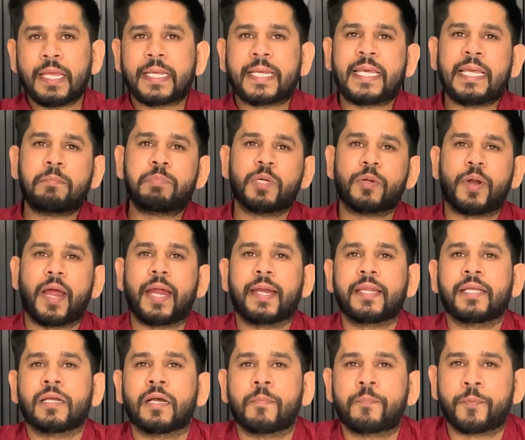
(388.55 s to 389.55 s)
Keep the
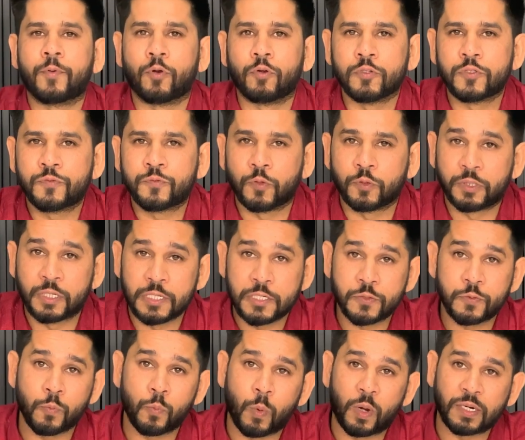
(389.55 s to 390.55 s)
writing approach for
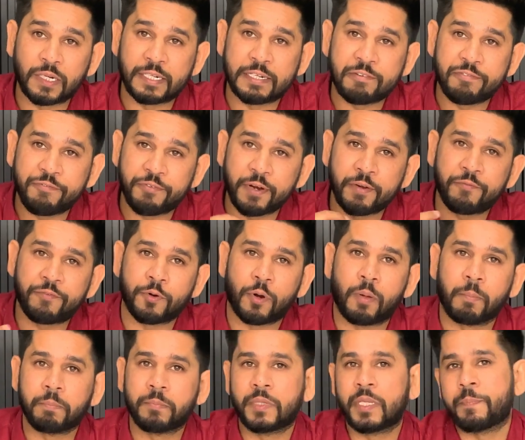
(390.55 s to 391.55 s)
this one different
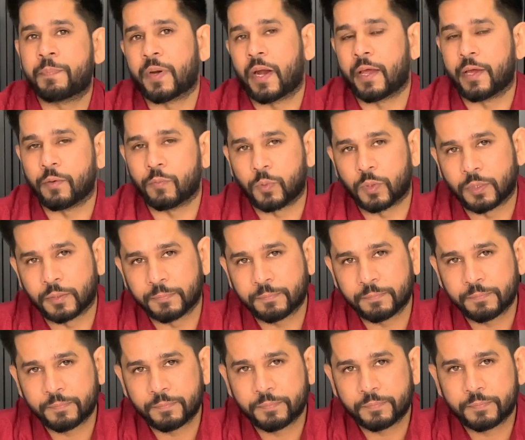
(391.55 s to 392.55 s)
from the prior one.
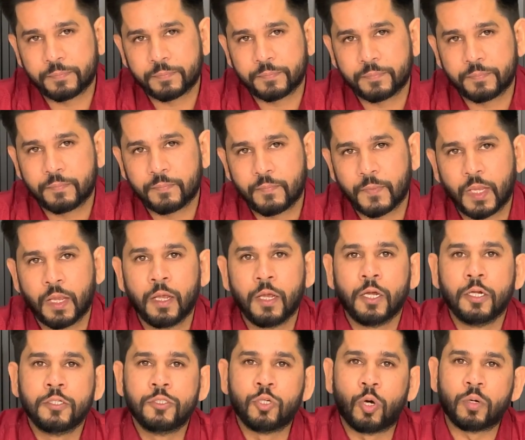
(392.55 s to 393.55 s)

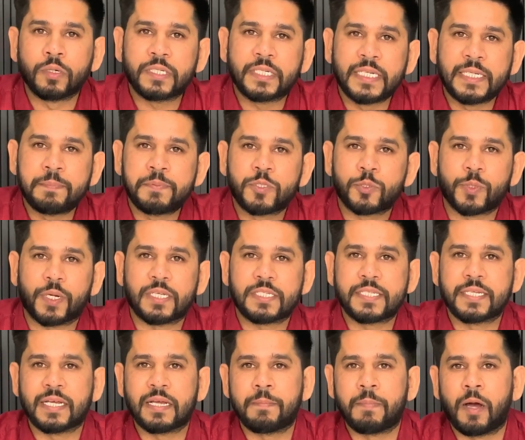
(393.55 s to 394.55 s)
Don't keep
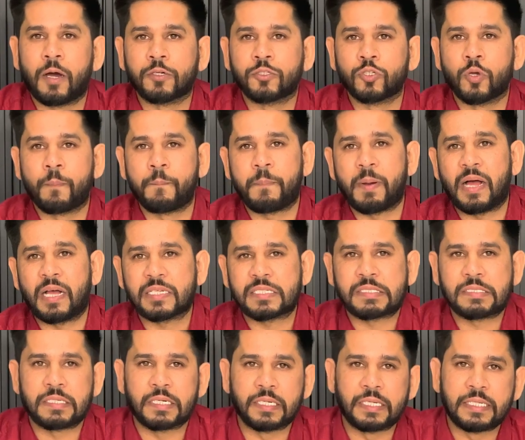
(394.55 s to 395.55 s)
stressing about your
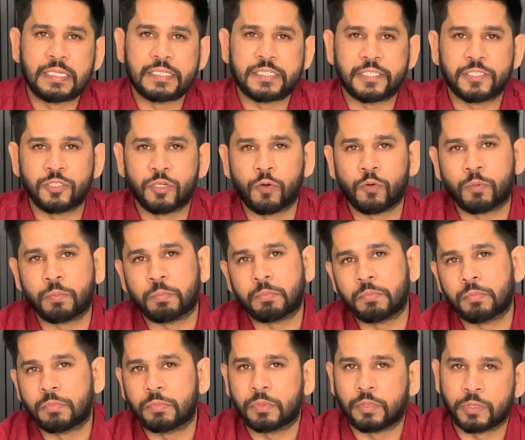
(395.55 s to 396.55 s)
past studies in your
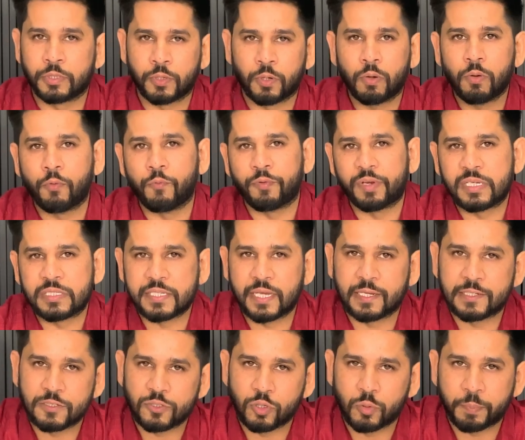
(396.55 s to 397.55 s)

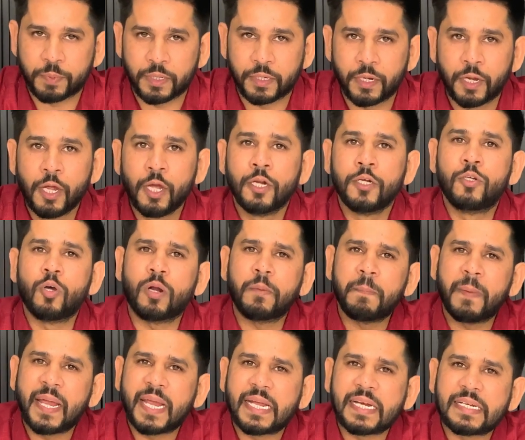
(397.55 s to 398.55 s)
visa SOP.
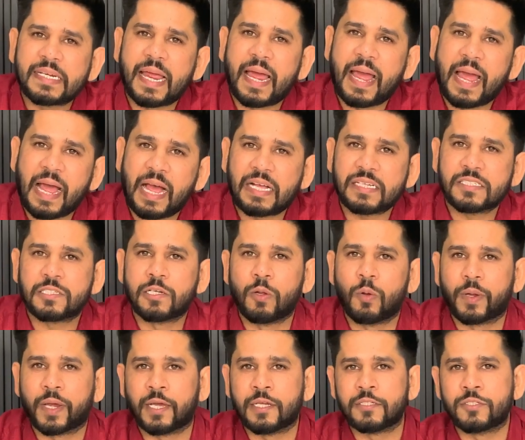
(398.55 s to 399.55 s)
Don't make it as
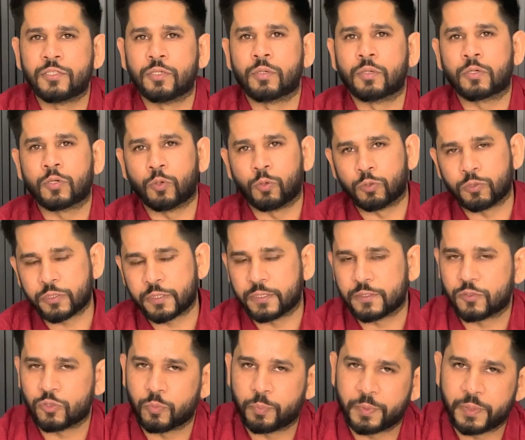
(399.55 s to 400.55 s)
long as your course
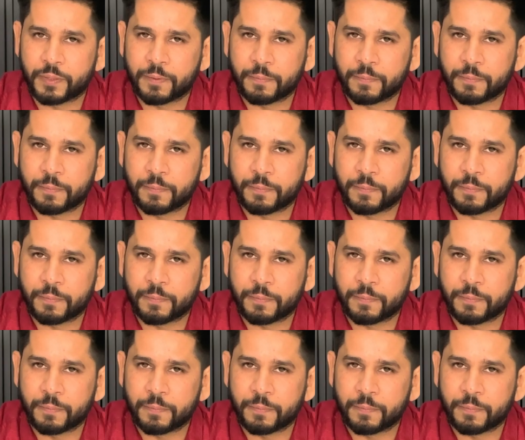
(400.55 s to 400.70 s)
SOP.